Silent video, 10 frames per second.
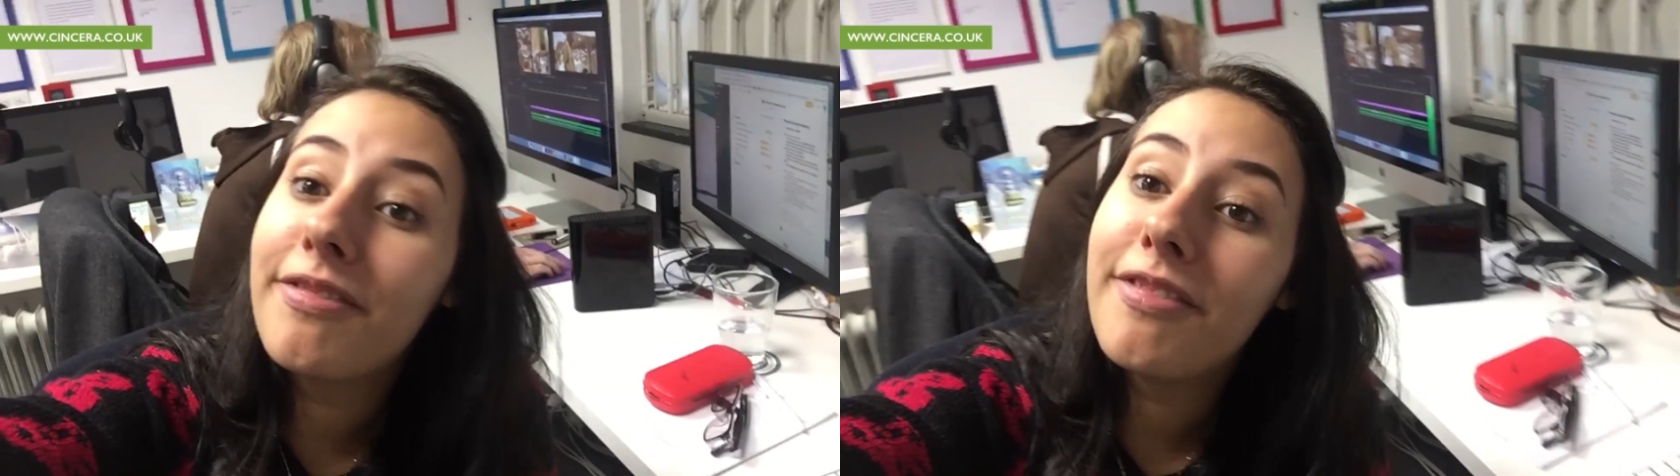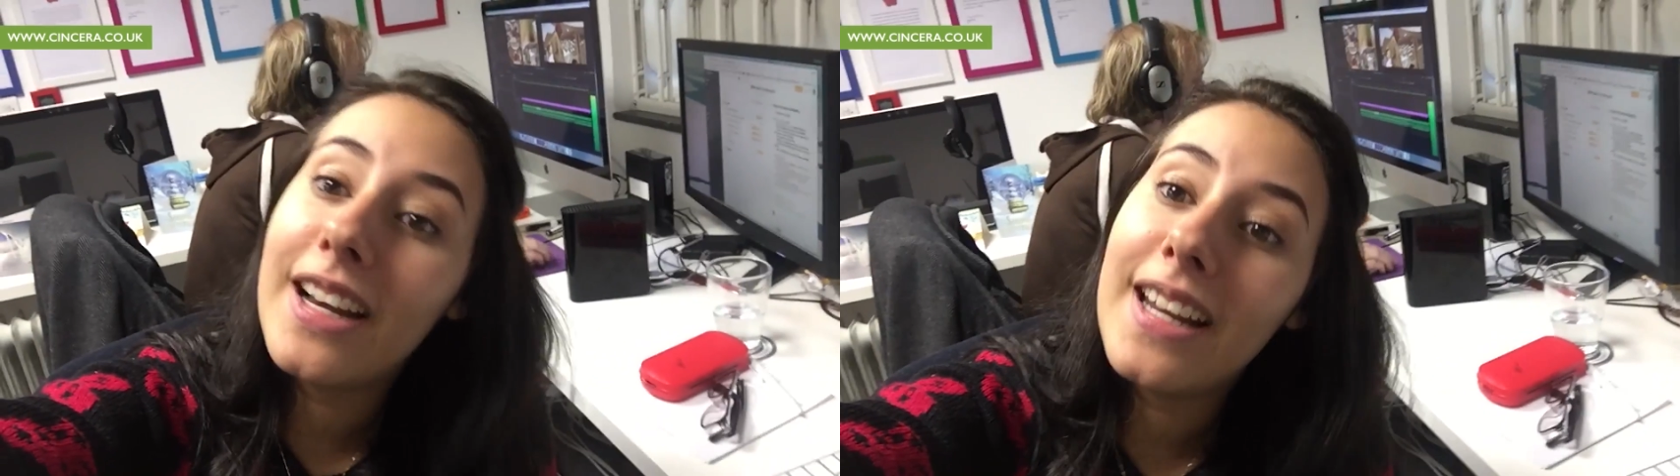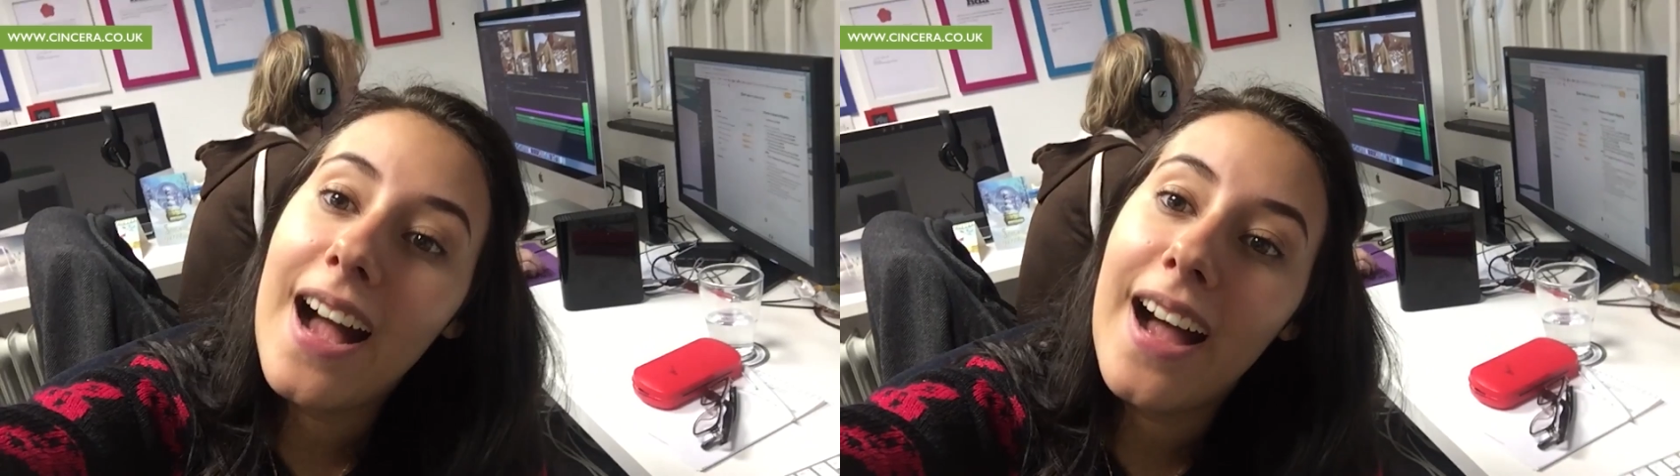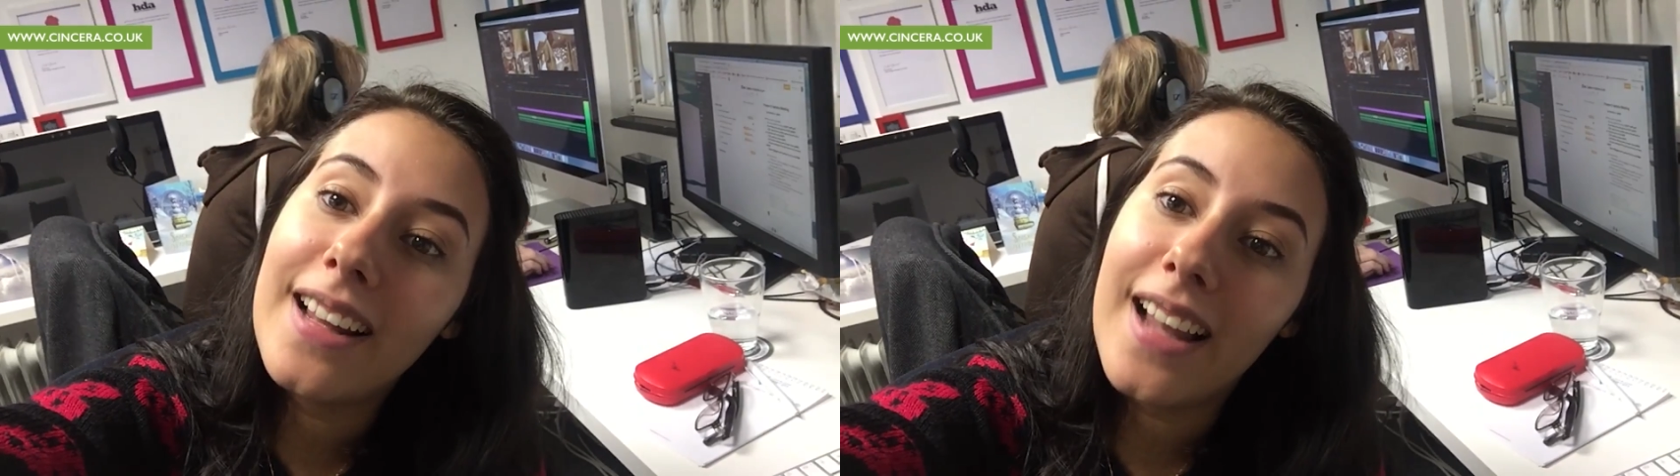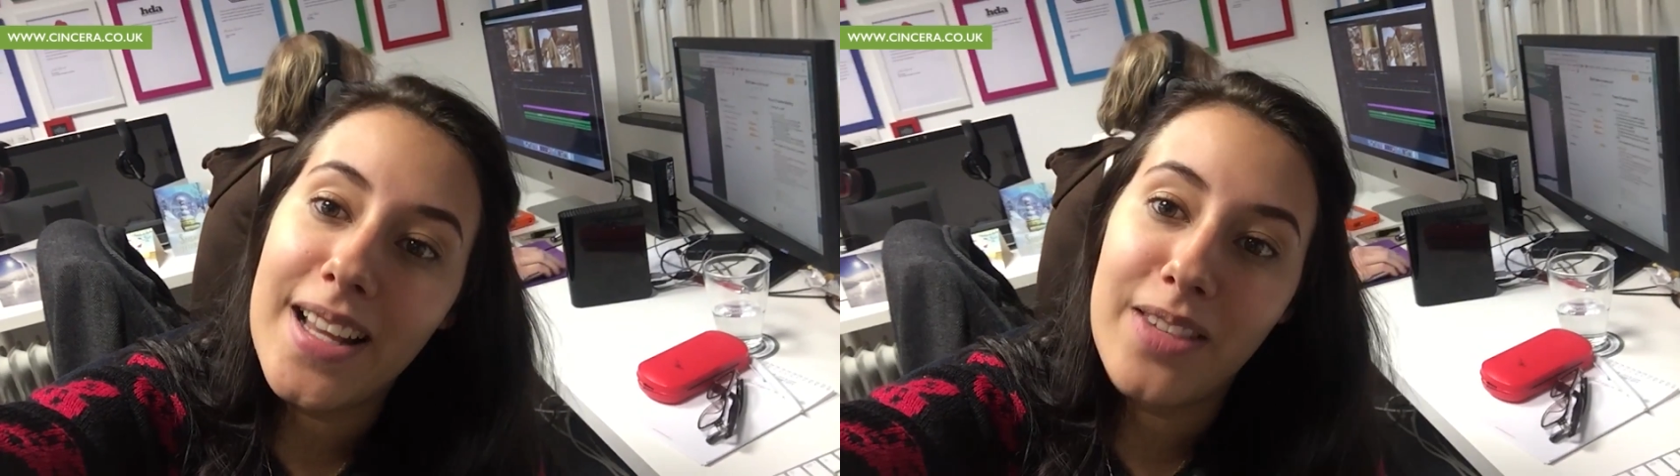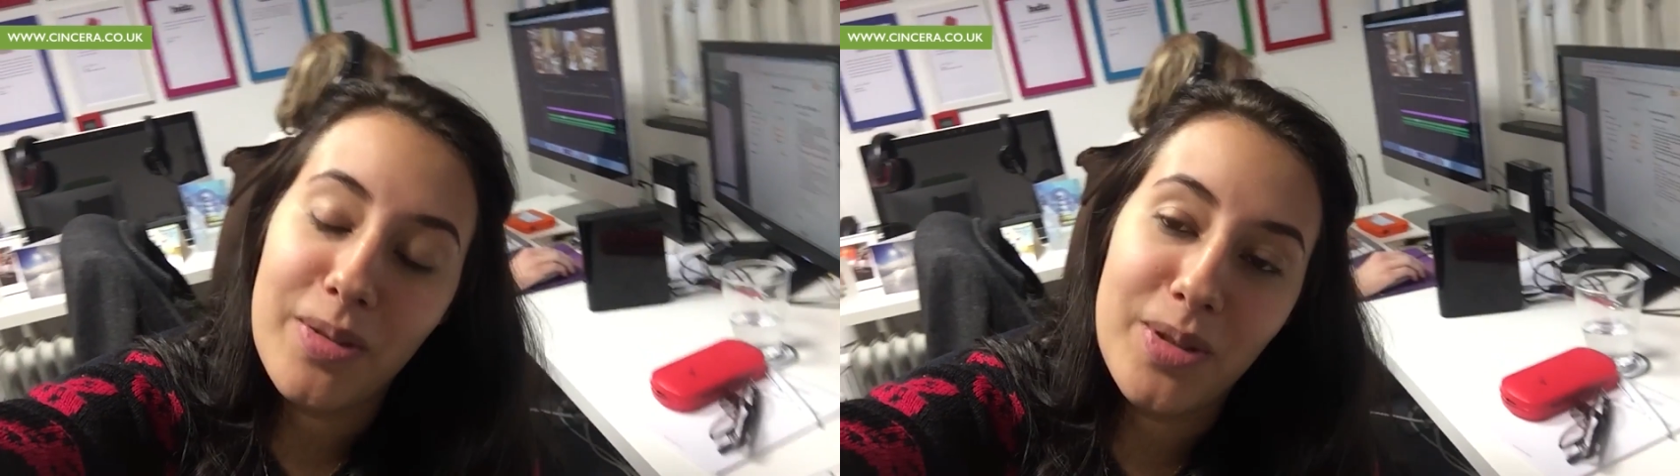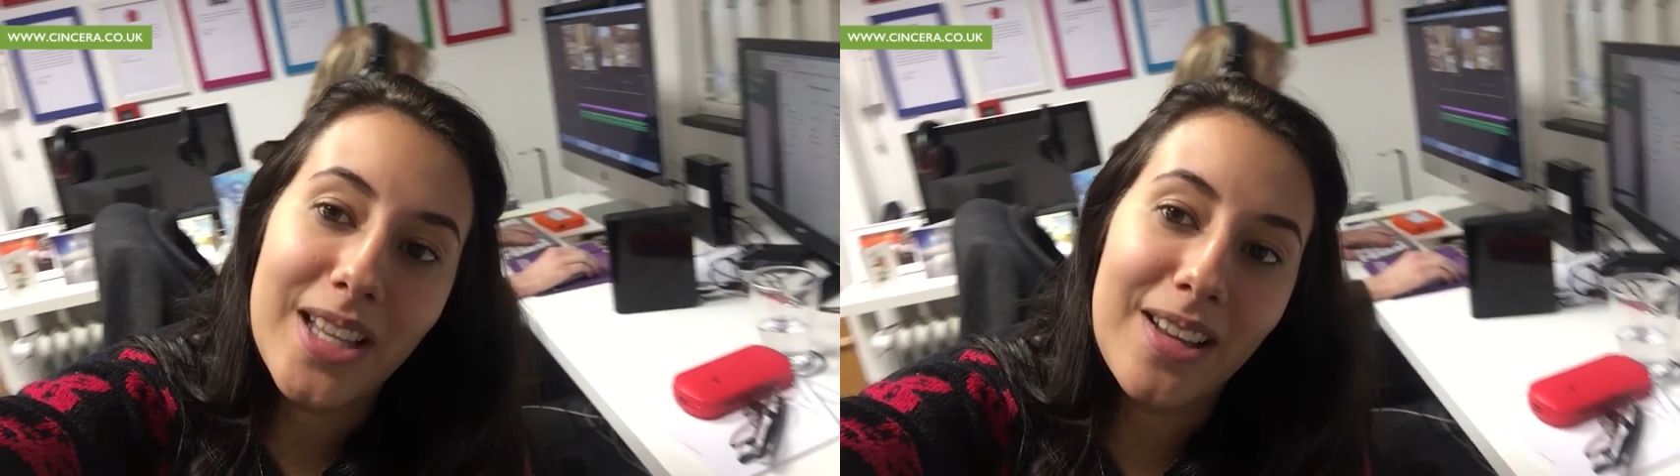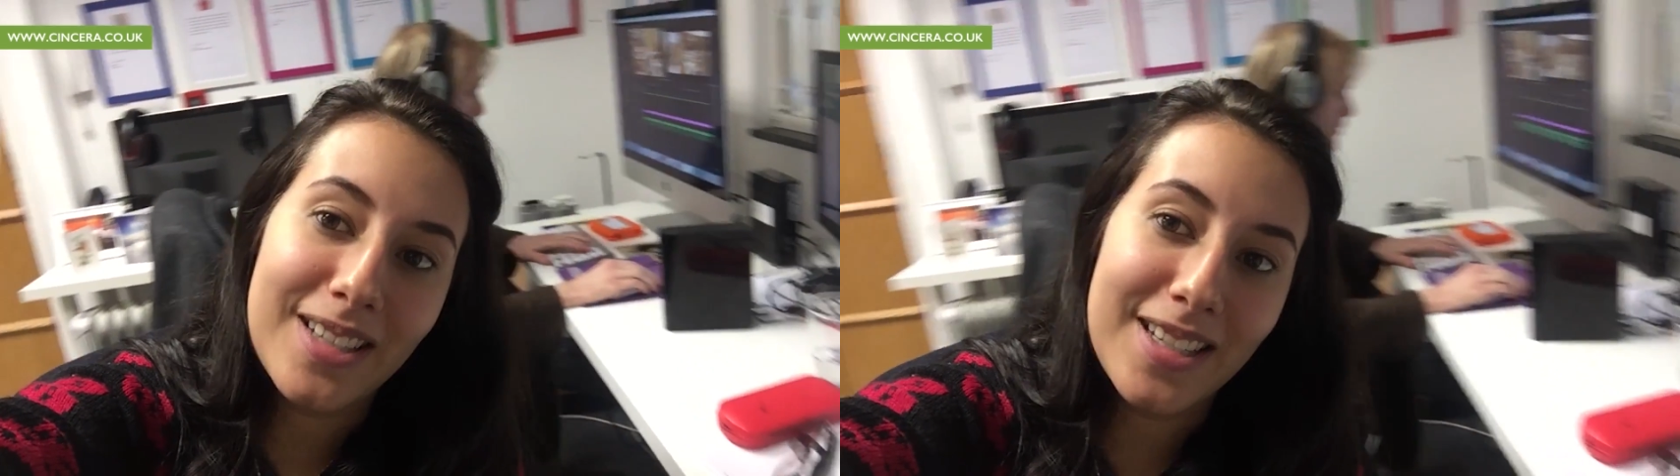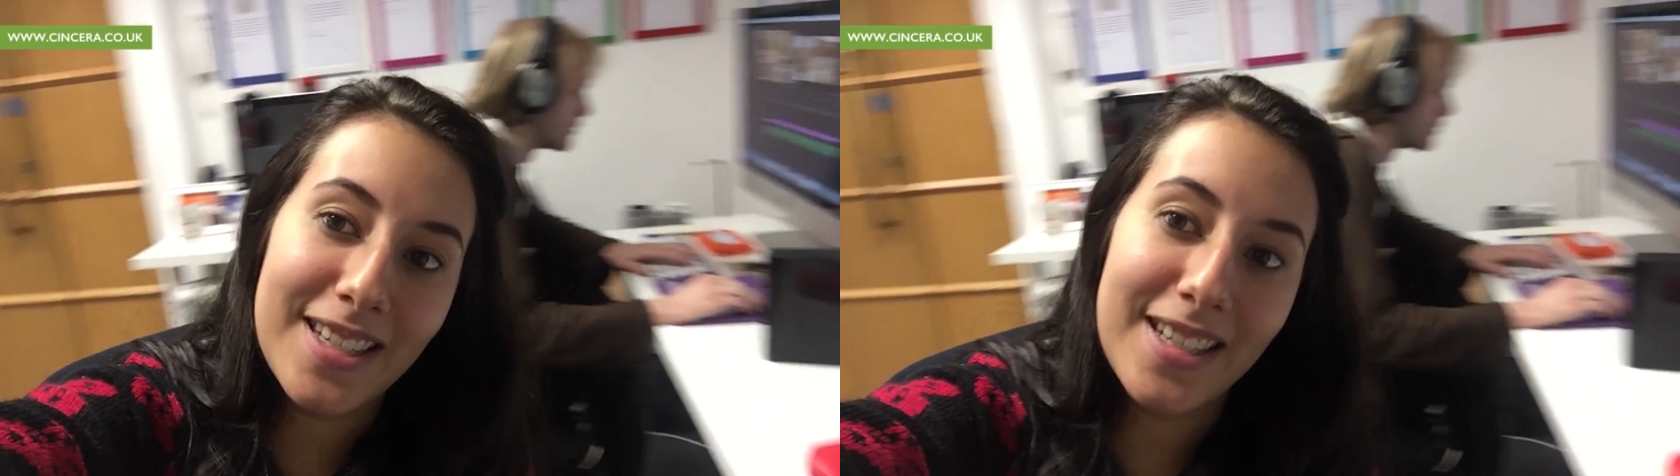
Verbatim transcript: funny highlights from two thousand